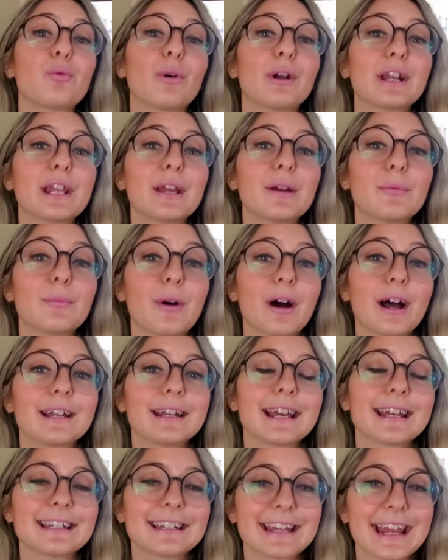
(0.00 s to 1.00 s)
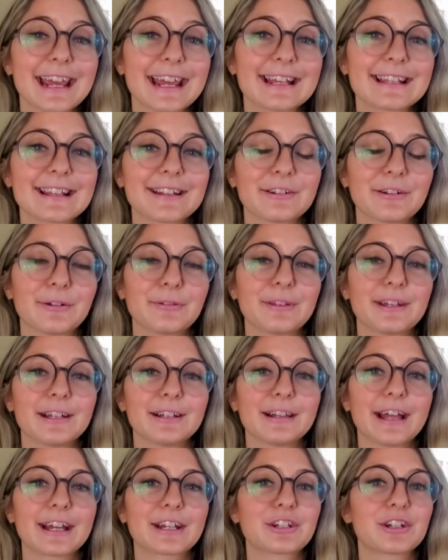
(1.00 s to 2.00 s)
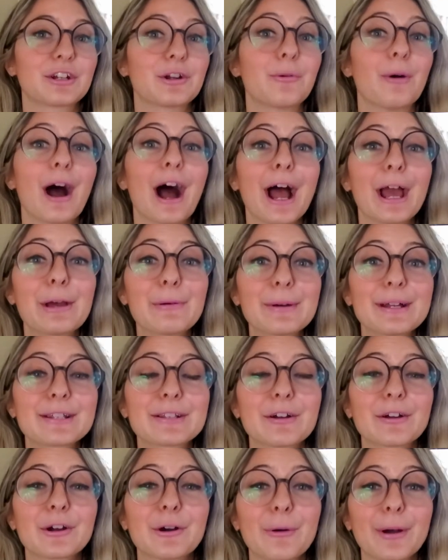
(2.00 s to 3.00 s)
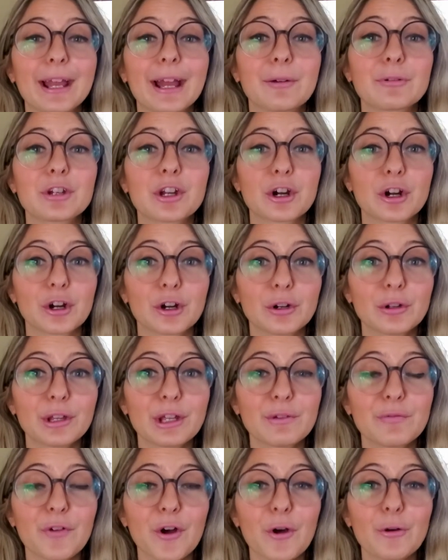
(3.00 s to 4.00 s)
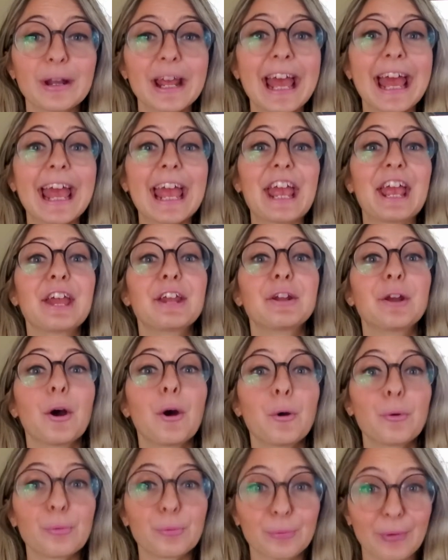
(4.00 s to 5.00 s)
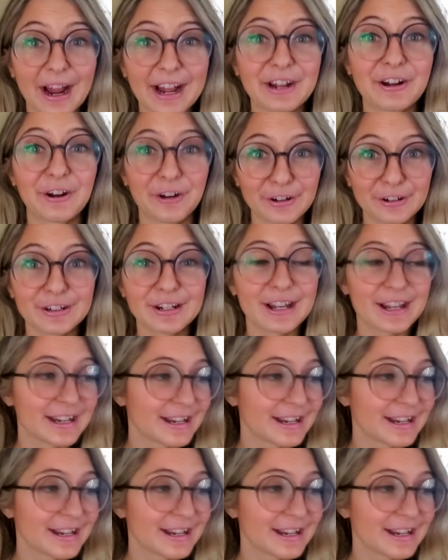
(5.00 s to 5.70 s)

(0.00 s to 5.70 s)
21 days until the election, Ohioans are going out to early vote in record